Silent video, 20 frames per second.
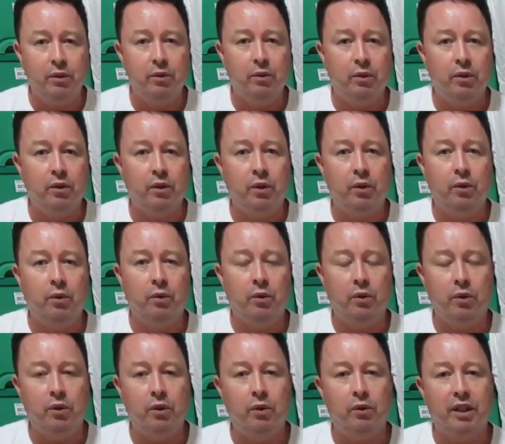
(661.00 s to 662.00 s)
when
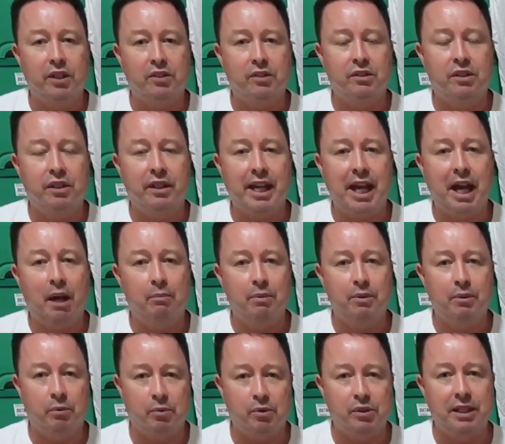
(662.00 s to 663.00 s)
you listen to the
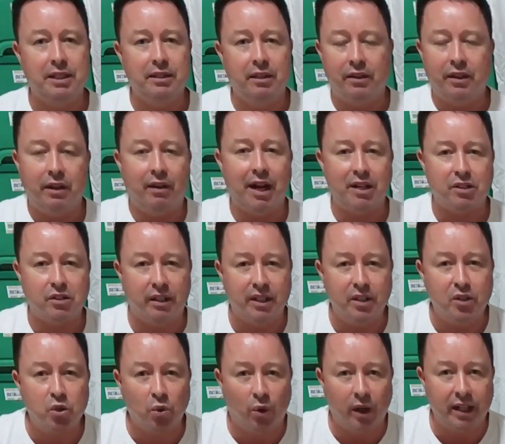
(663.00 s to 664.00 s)
album, you'll see that they're
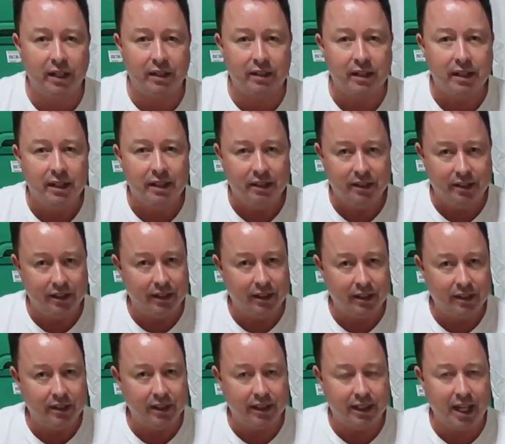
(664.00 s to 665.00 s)
actually joined
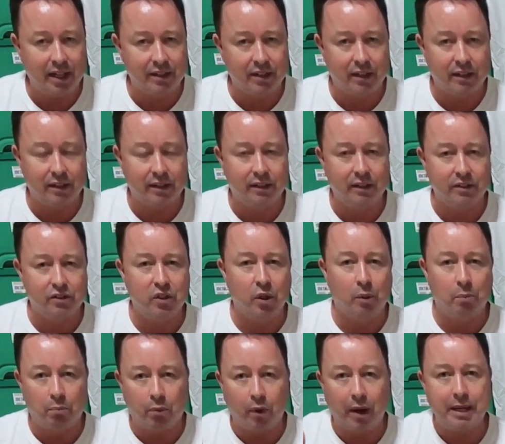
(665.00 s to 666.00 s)
together.
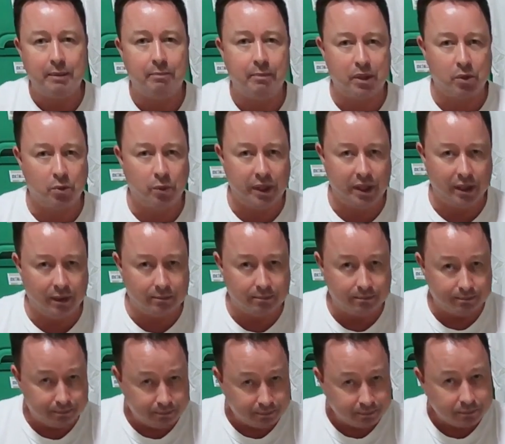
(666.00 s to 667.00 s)
There's no break between
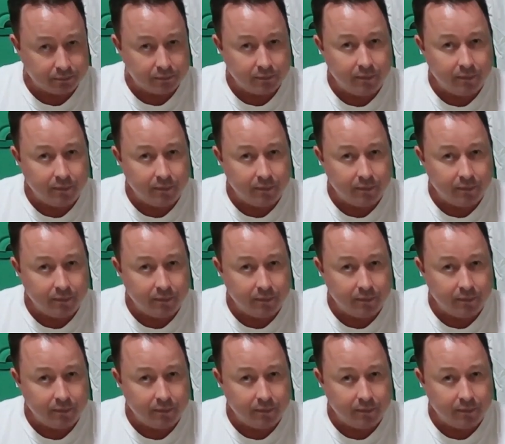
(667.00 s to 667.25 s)
them.